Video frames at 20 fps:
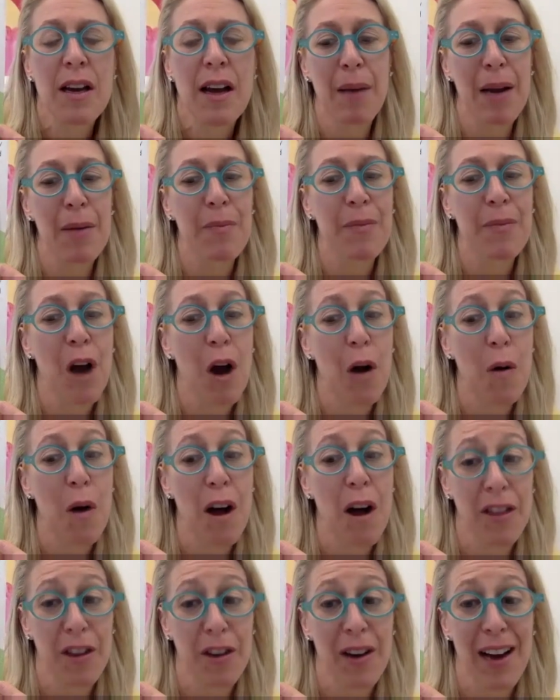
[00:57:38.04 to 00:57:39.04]
And my
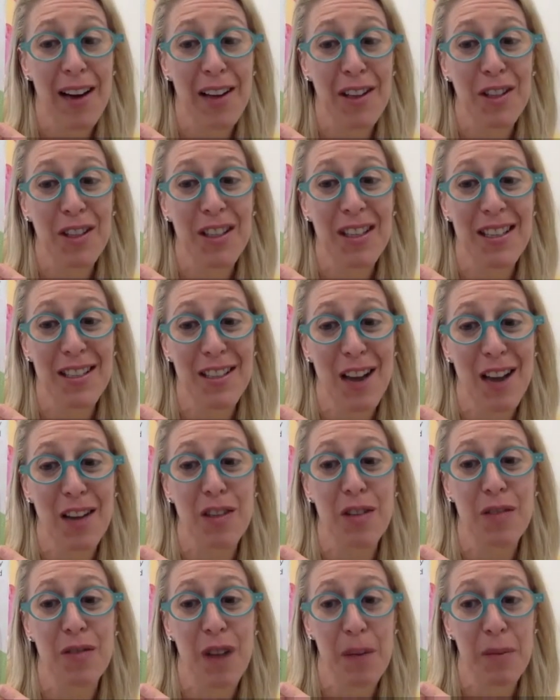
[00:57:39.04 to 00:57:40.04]
co-author actually is
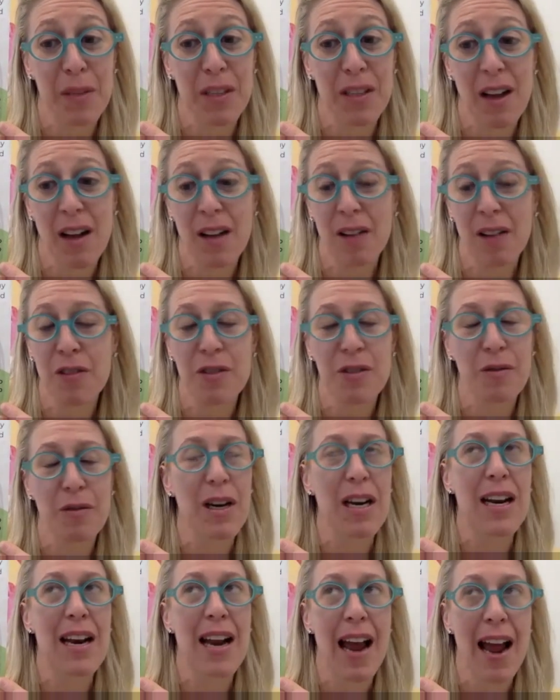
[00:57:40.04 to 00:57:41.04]
Doctor Vamsal, who's a
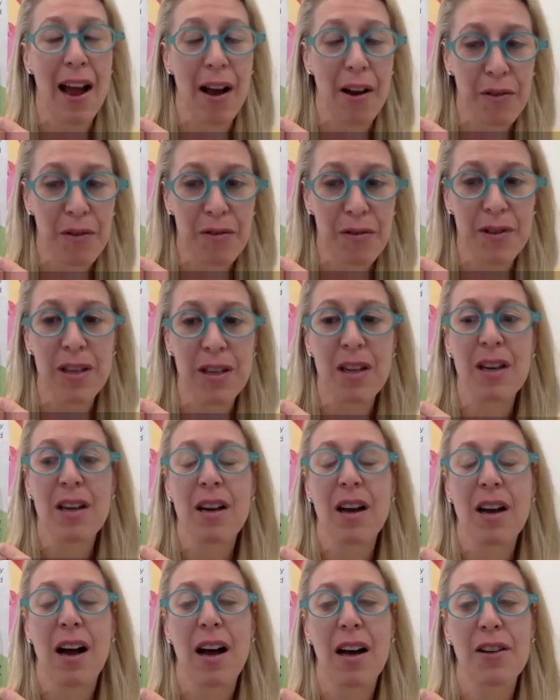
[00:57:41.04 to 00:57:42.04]
renowned
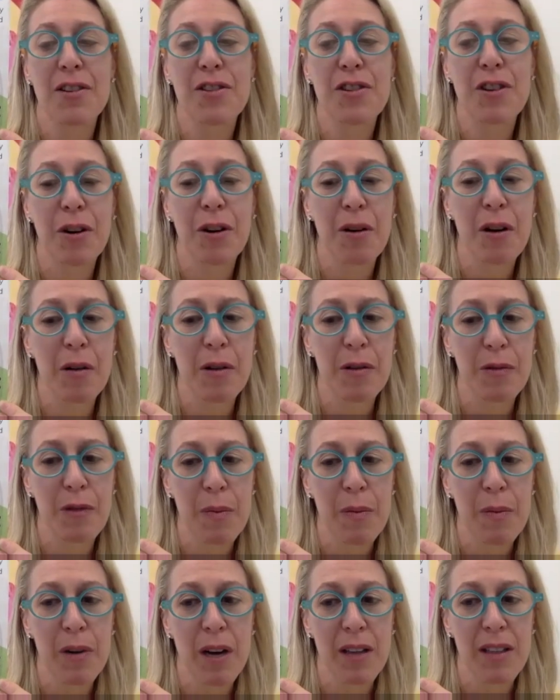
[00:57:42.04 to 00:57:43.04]
uh, neuro and
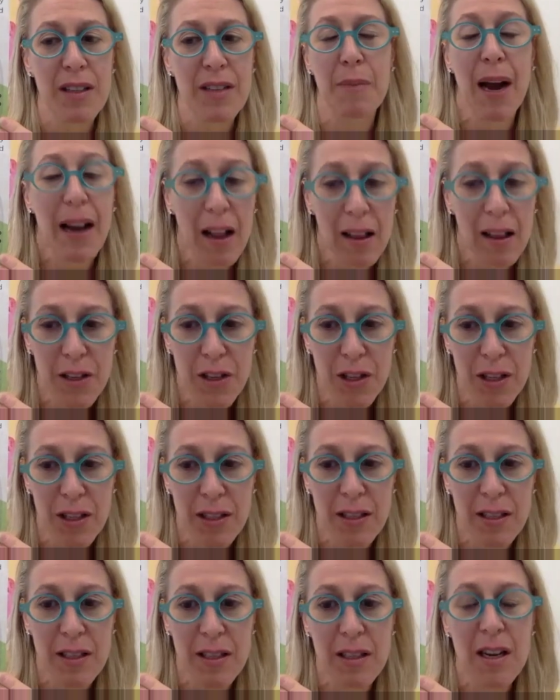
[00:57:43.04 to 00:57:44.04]
reproductive
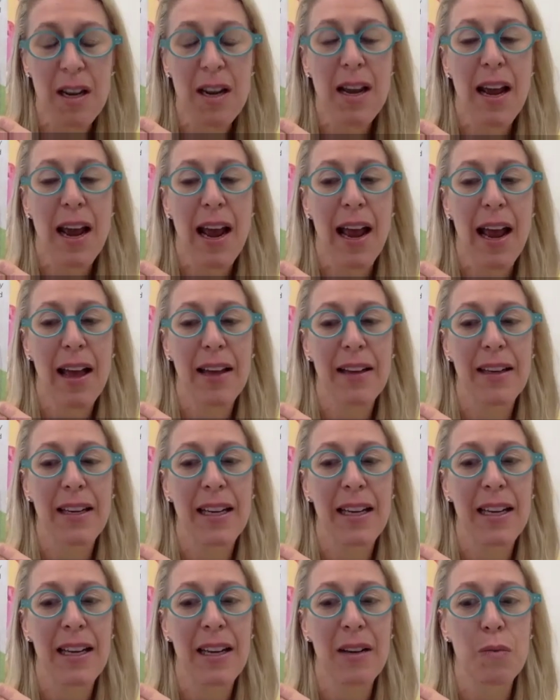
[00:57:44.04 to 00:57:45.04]
biologist. And
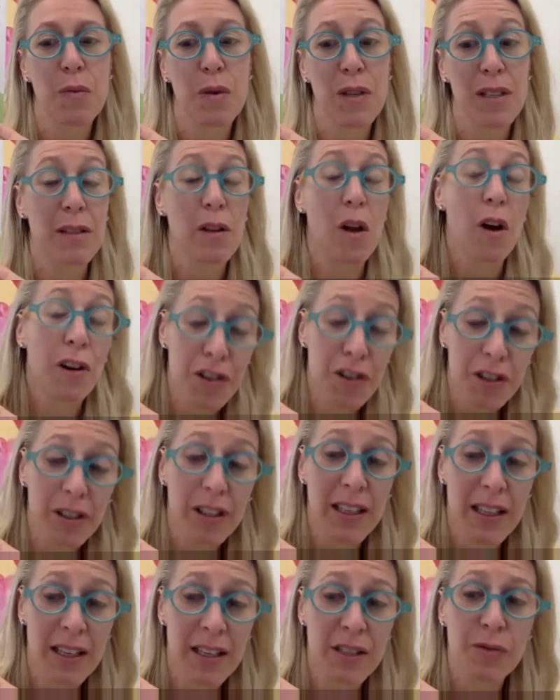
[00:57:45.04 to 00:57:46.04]
he was
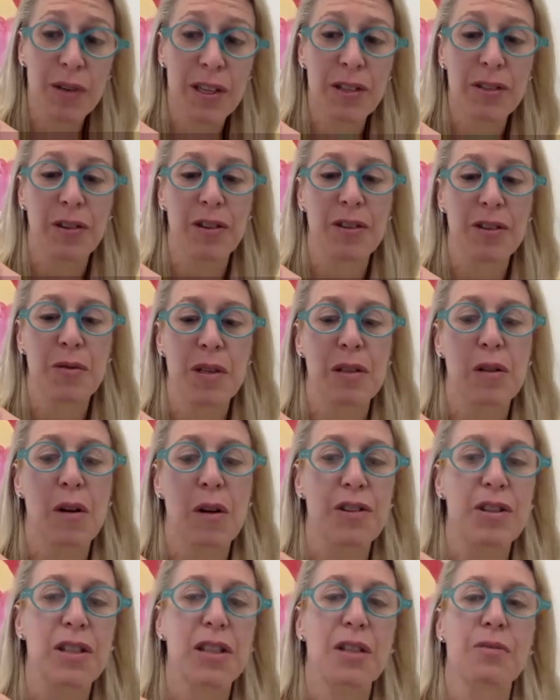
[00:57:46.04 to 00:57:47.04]
largely, his research was
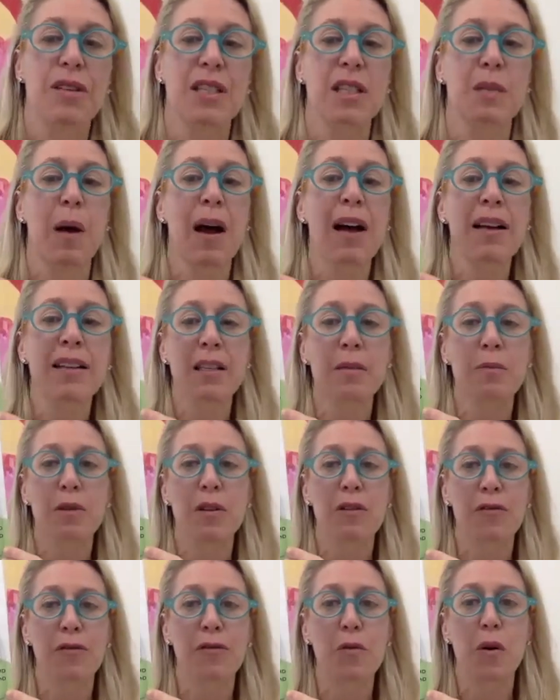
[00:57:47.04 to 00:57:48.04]
largely
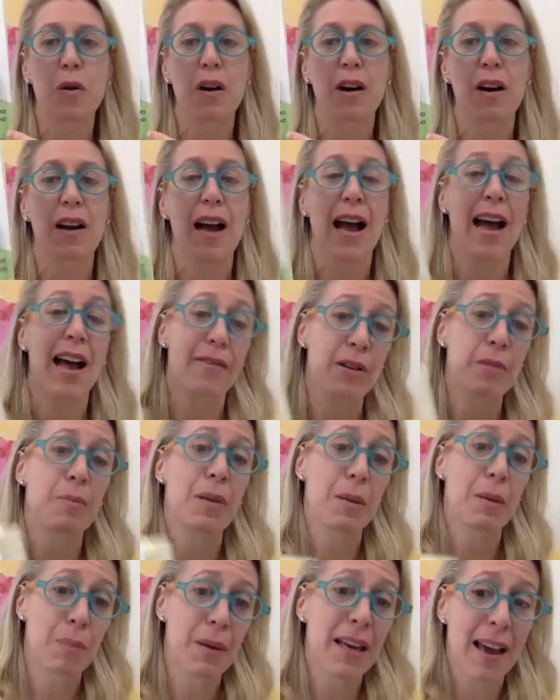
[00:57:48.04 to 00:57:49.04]
responsible for having
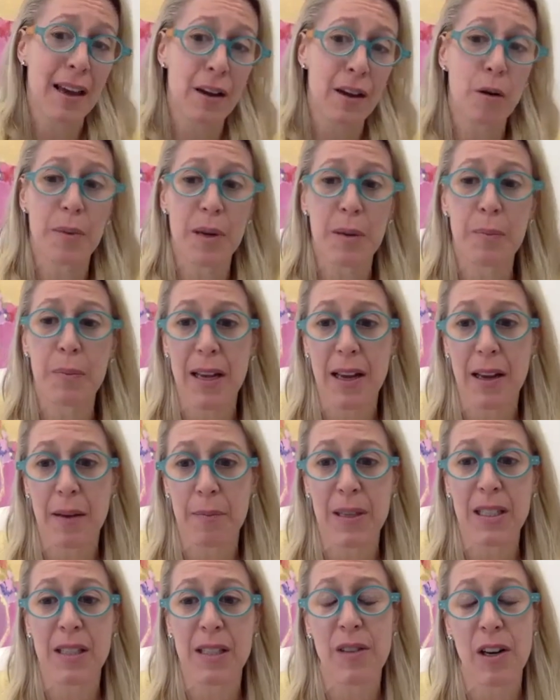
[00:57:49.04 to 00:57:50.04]
B P A or B P,
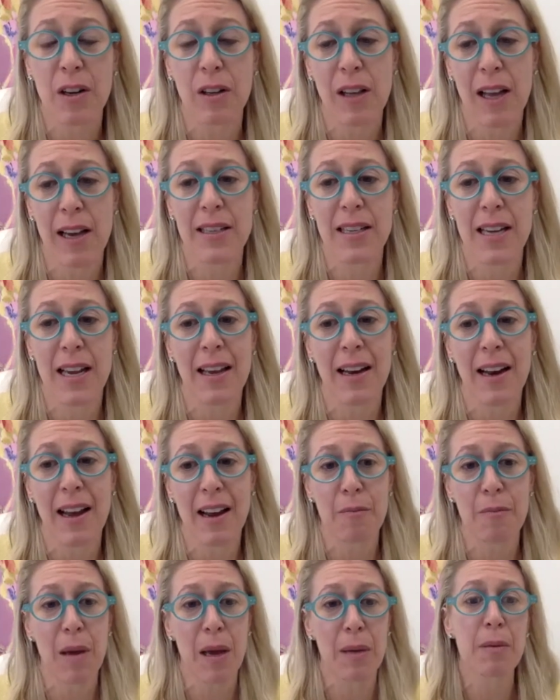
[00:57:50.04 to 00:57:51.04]
bisphenol A taken out
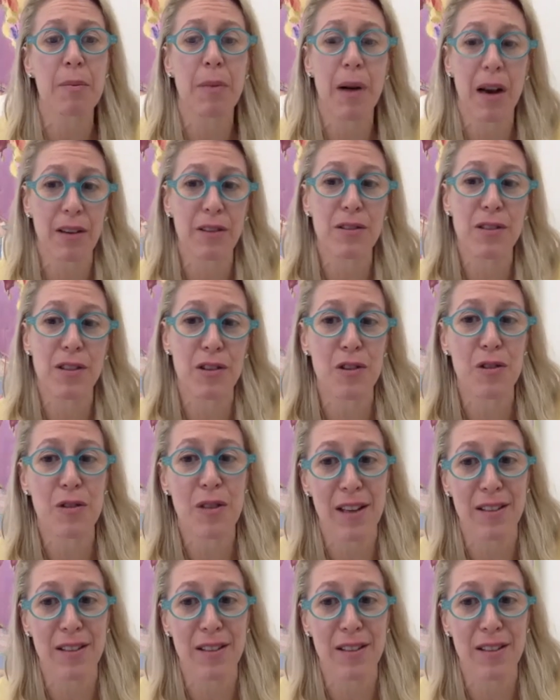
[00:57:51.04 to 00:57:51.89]
of baby bottles in two